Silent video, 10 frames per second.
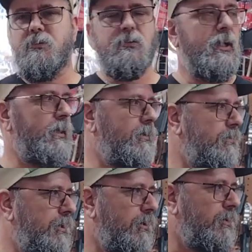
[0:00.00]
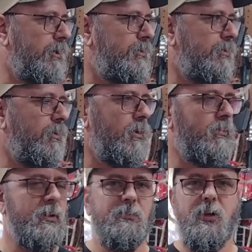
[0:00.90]
Like you don't want to store a
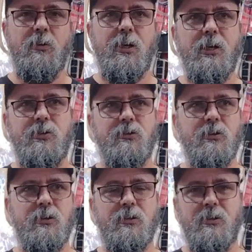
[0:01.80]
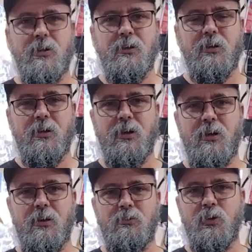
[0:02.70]
wood bow next to a
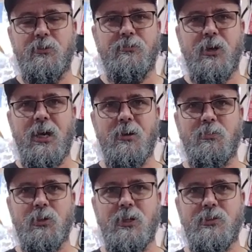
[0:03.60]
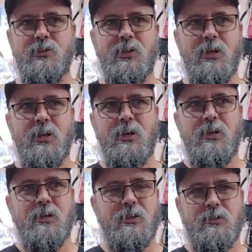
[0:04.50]
wood fireplace,
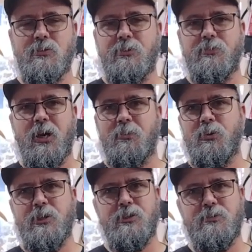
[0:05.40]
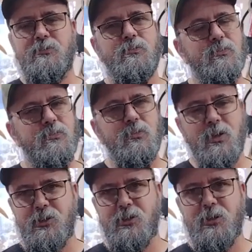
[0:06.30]
because a wood fireplace
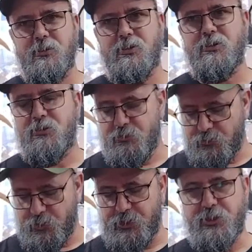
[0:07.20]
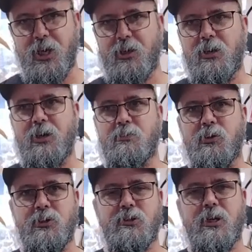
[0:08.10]
is going to really suck a lot of
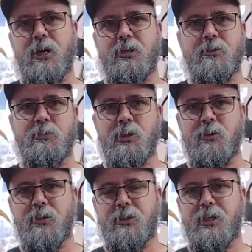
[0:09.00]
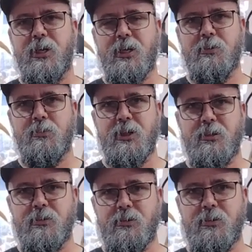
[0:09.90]
moisture out of your bow, and it can
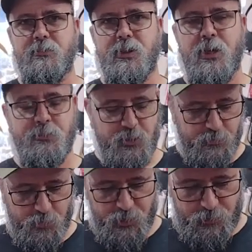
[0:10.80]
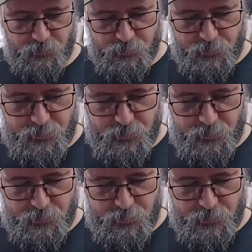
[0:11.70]
become too brittle.